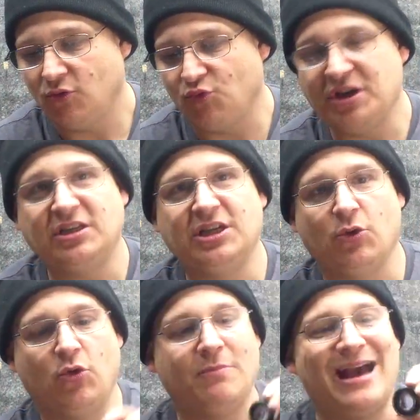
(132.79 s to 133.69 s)
ring
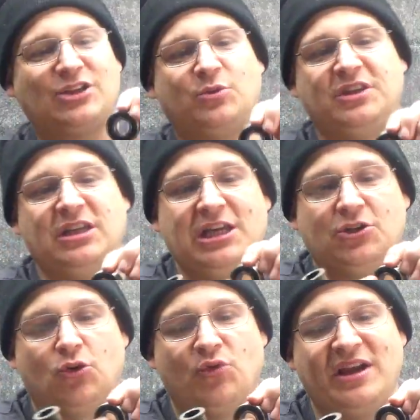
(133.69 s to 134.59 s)
here will match with the
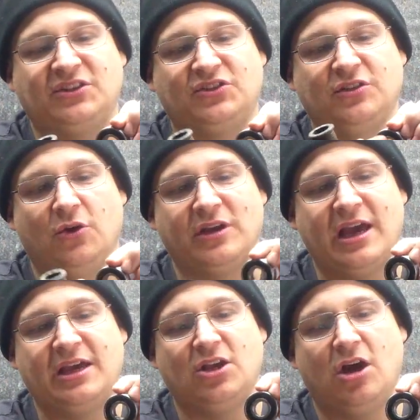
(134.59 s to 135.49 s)
inner race,
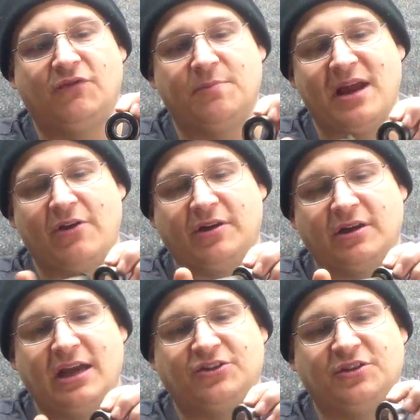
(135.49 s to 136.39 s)
okay, of the bearing, okay?